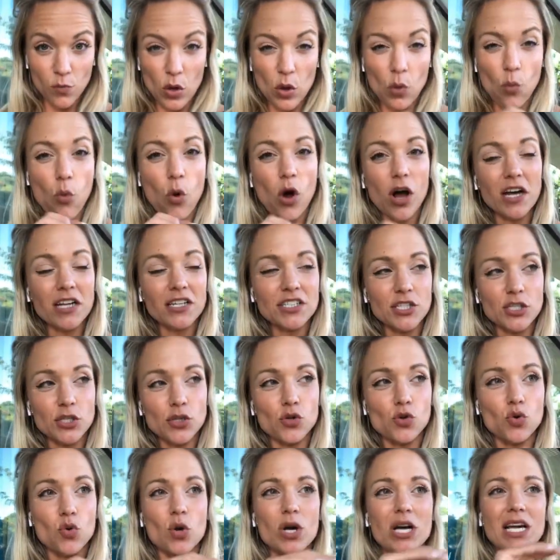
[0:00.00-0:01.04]
We want
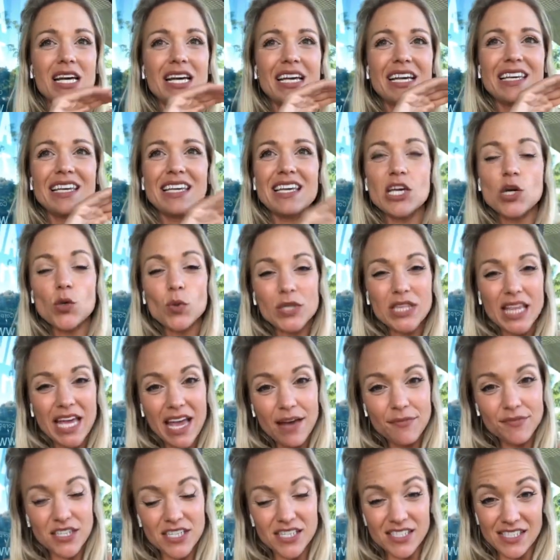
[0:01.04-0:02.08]
to hear what they
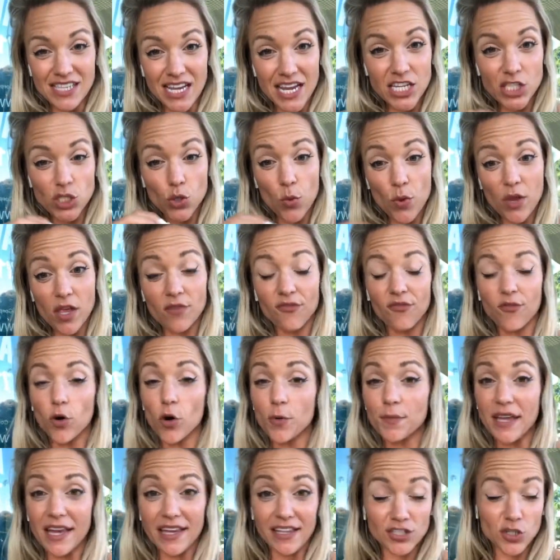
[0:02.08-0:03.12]
have to say so we can
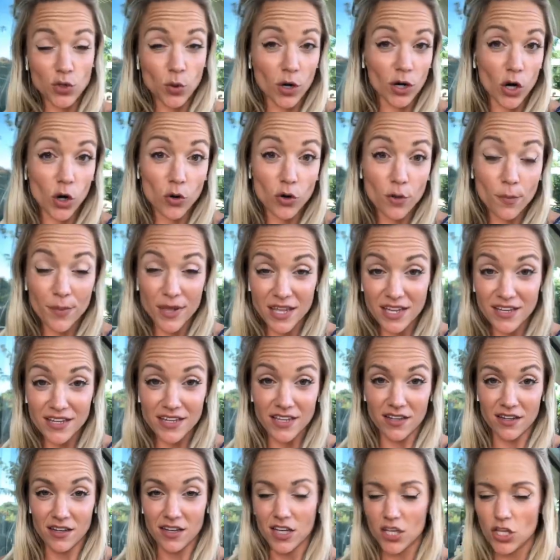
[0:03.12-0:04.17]
form that into our own
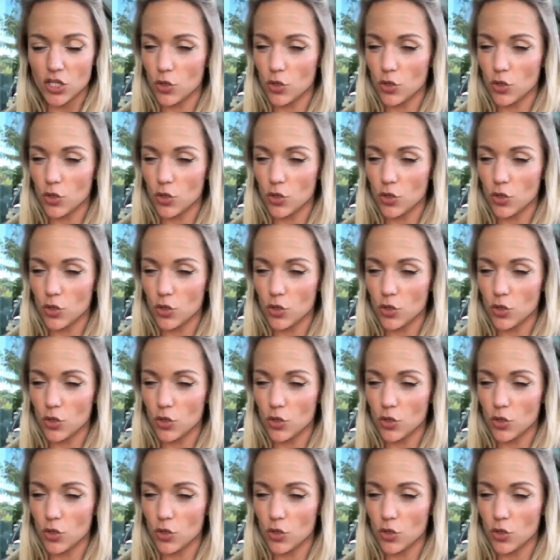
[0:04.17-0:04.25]
opinion.